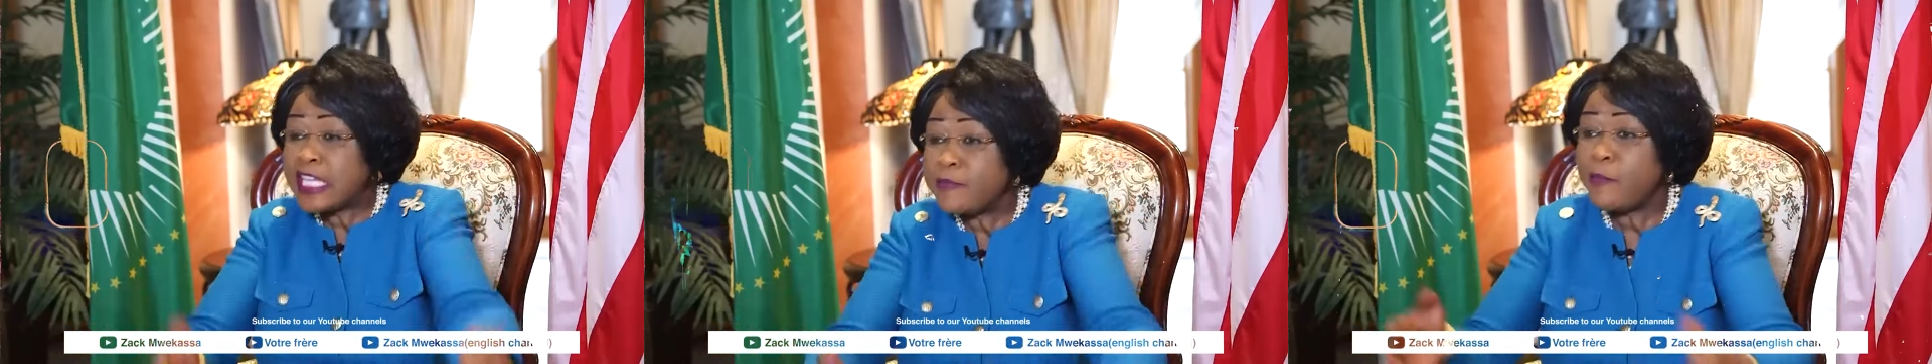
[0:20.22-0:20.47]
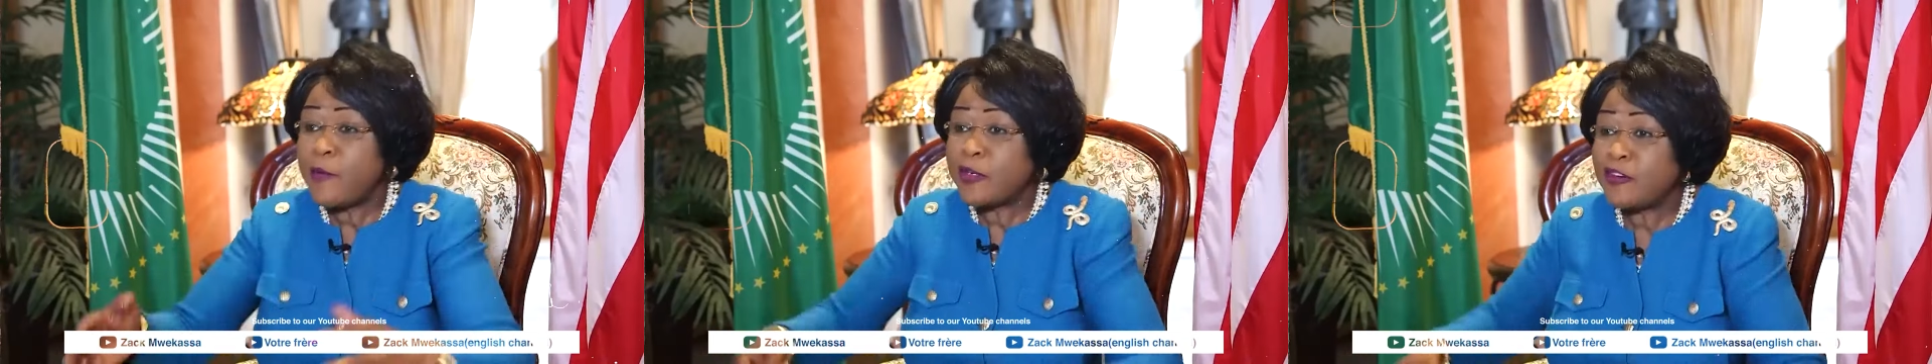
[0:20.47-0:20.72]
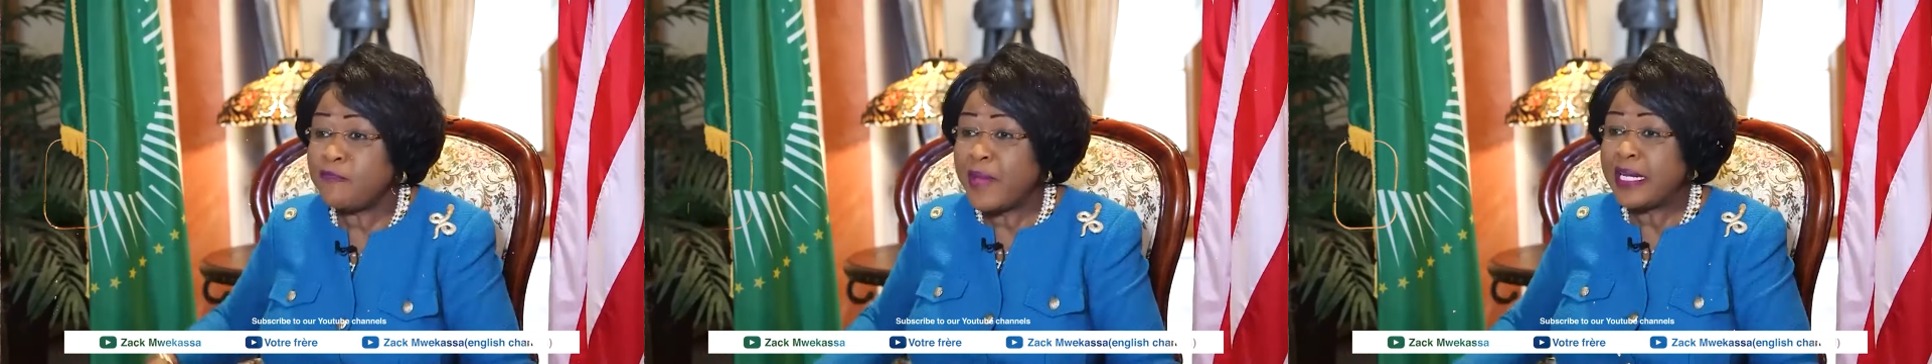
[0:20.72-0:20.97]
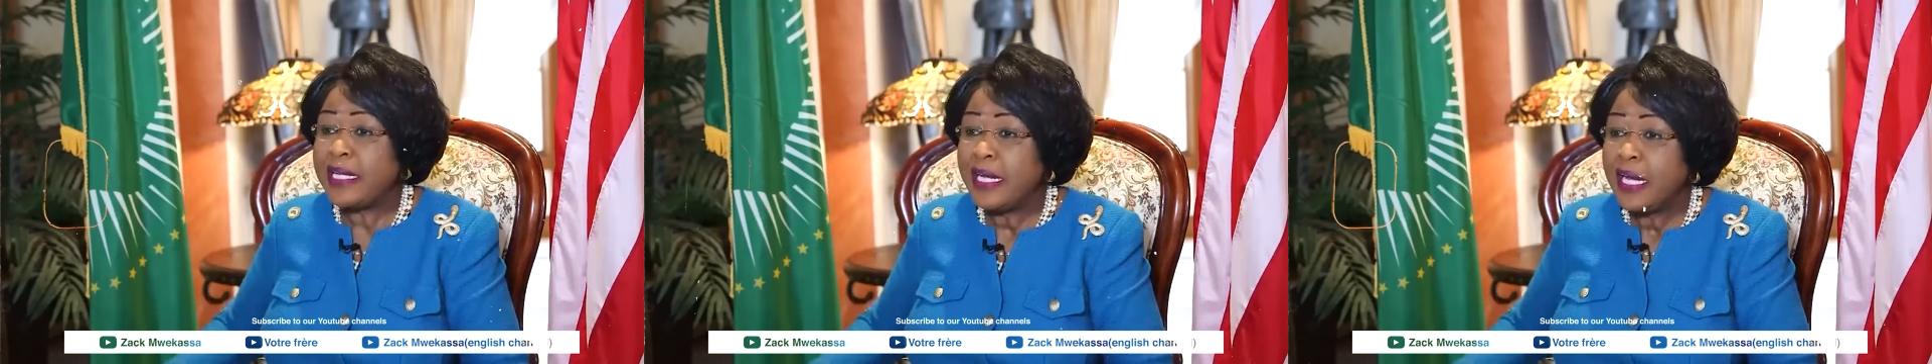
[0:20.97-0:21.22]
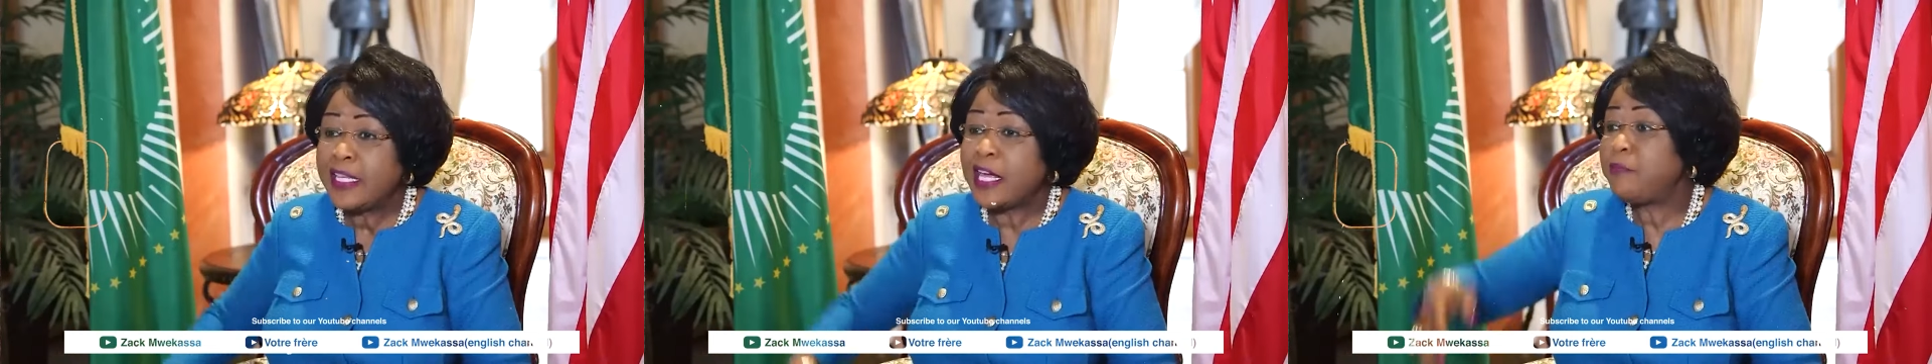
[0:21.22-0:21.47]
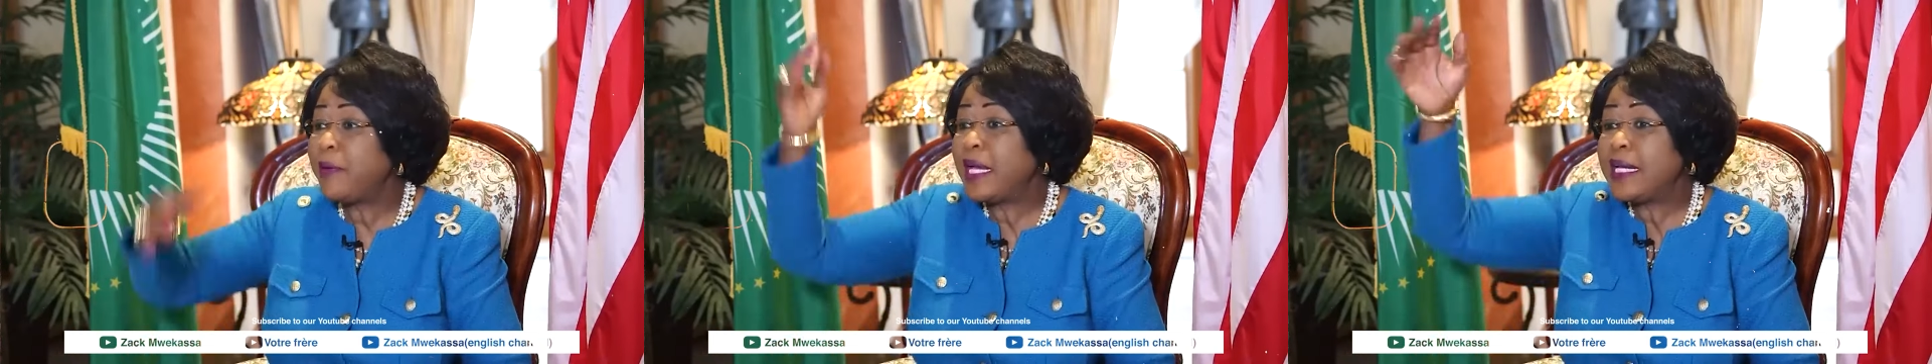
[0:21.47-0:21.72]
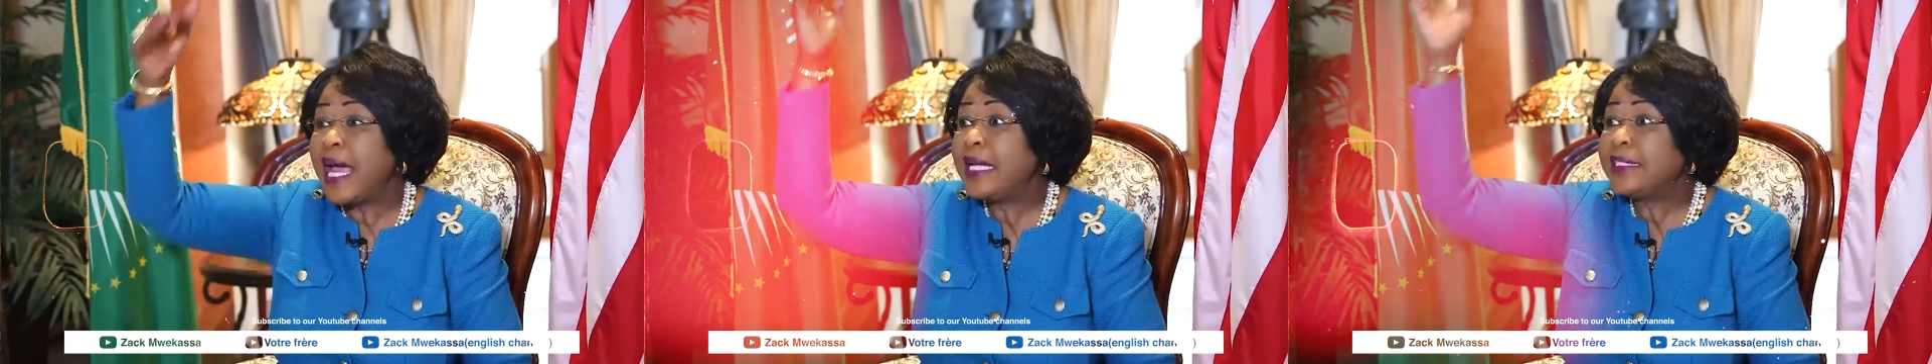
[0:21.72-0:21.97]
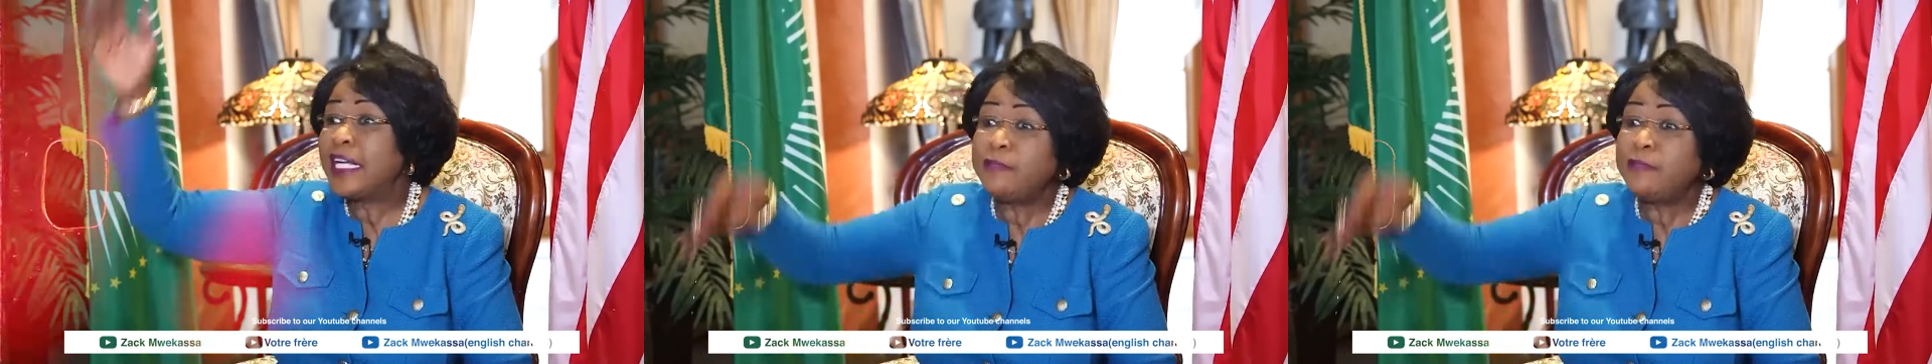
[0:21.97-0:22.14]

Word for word: the same amount of money, they're paying 9,